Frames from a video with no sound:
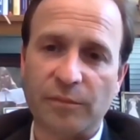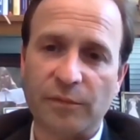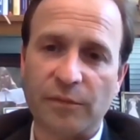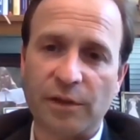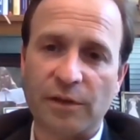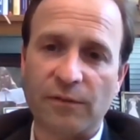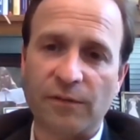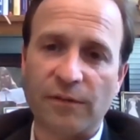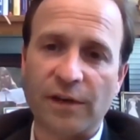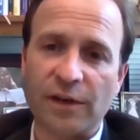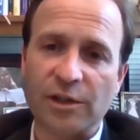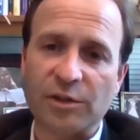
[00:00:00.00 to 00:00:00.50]

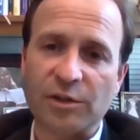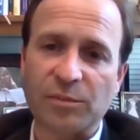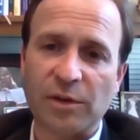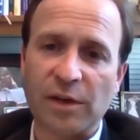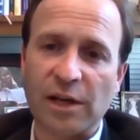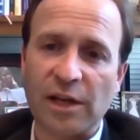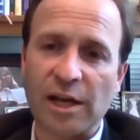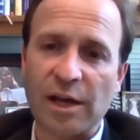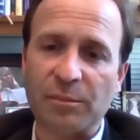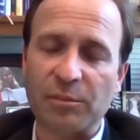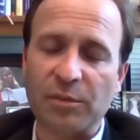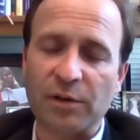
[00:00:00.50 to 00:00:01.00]
investment
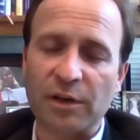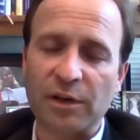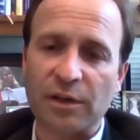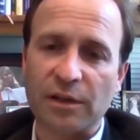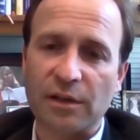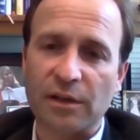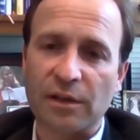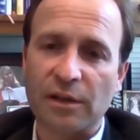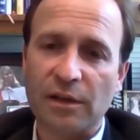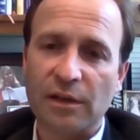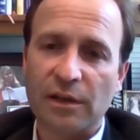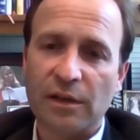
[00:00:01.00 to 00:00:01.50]

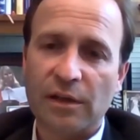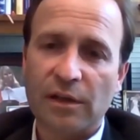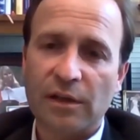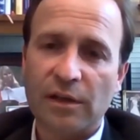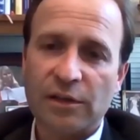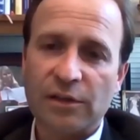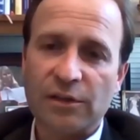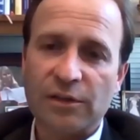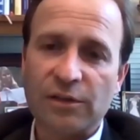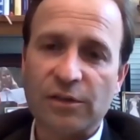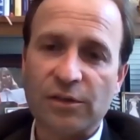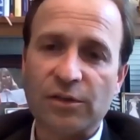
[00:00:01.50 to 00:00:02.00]
happening
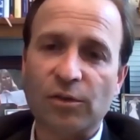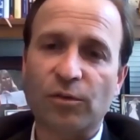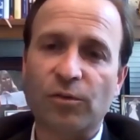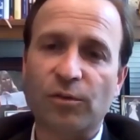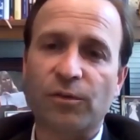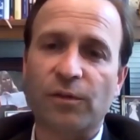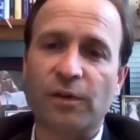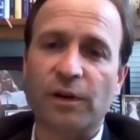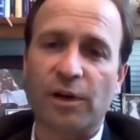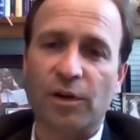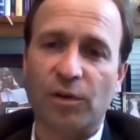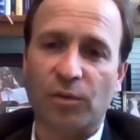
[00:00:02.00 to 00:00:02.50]
so
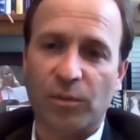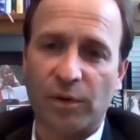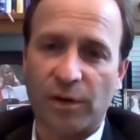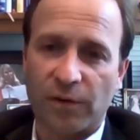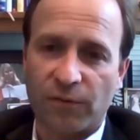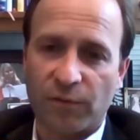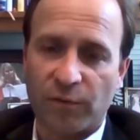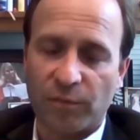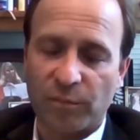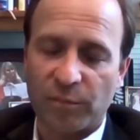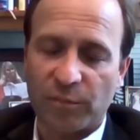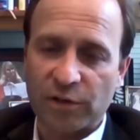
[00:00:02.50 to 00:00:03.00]
far away
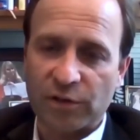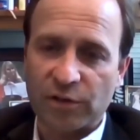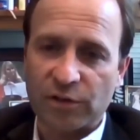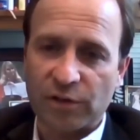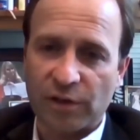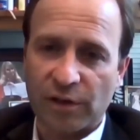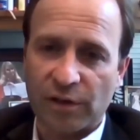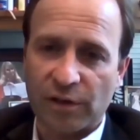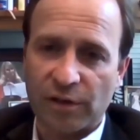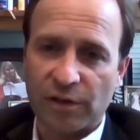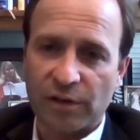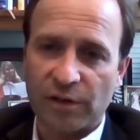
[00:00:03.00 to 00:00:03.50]
from
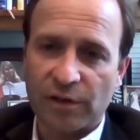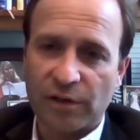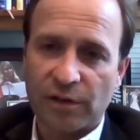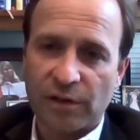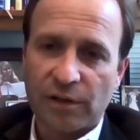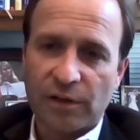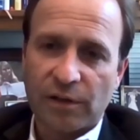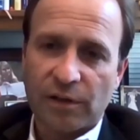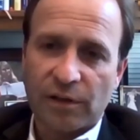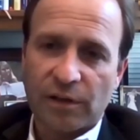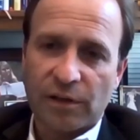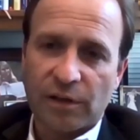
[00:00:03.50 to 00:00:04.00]
Michigan.
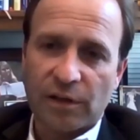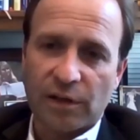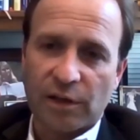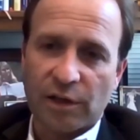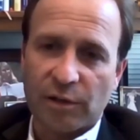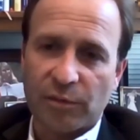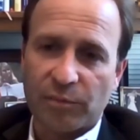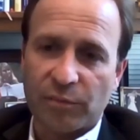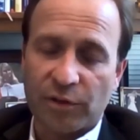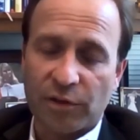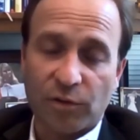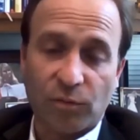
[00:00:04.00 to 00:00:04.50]

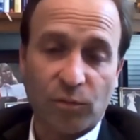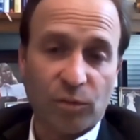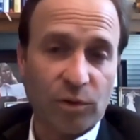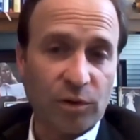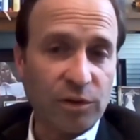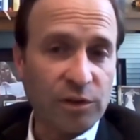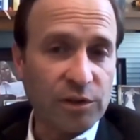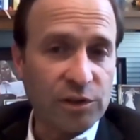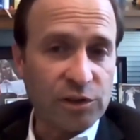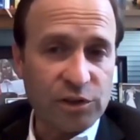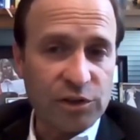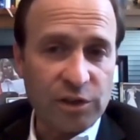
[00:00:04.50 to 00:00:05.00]
But the
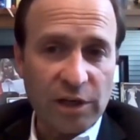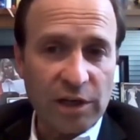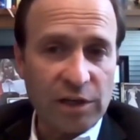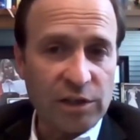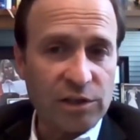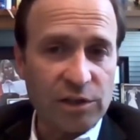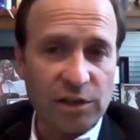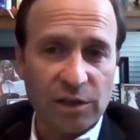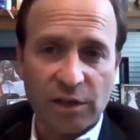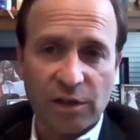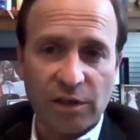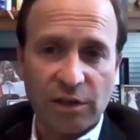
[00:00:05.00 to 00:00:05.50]
world is
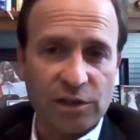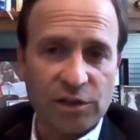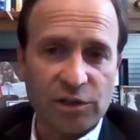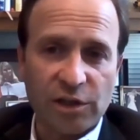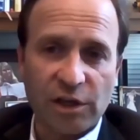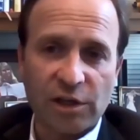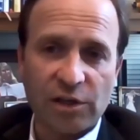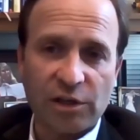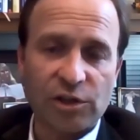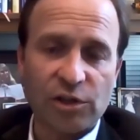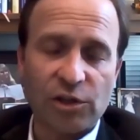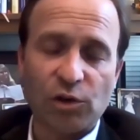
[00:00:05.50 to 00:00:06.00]
changing, and it's
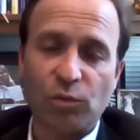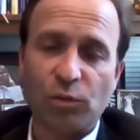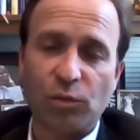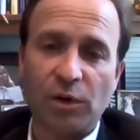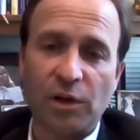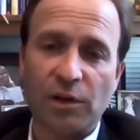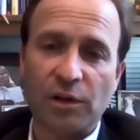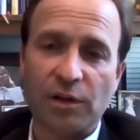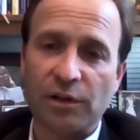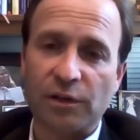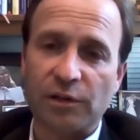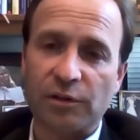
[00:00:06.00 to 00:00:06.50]
changing
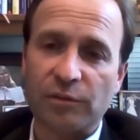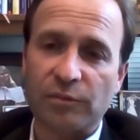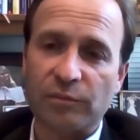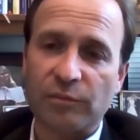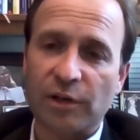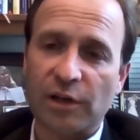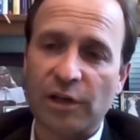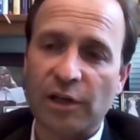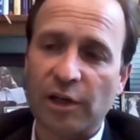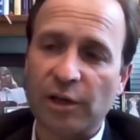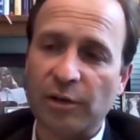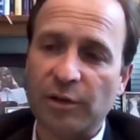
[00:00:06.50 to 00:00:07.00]
quickly.
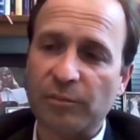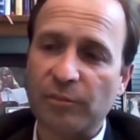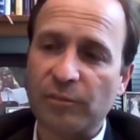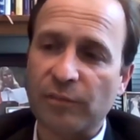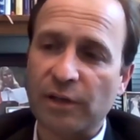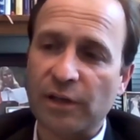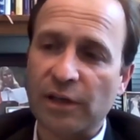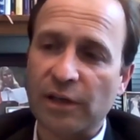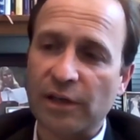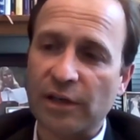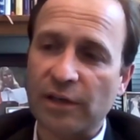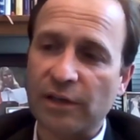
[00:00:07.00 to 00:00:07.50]

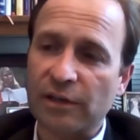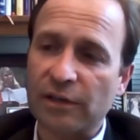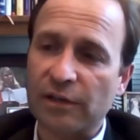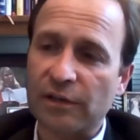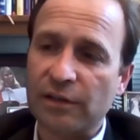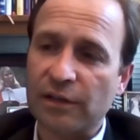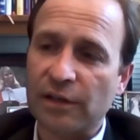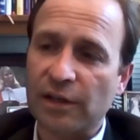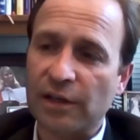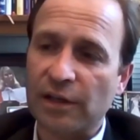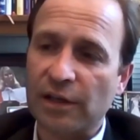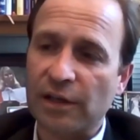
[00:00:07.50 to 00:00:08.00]

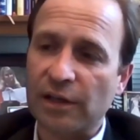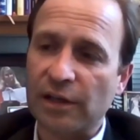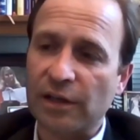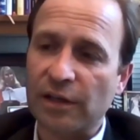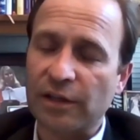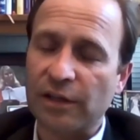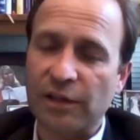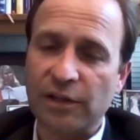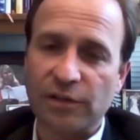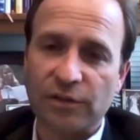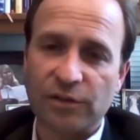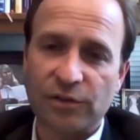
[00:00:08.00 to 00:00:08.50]
I
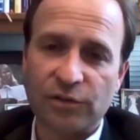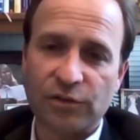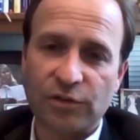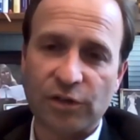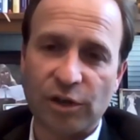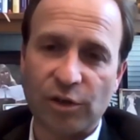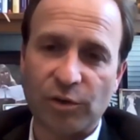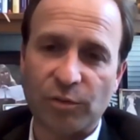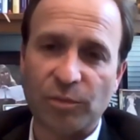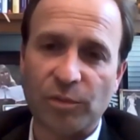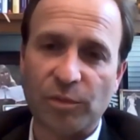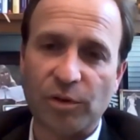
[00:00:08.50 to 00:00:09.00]
think General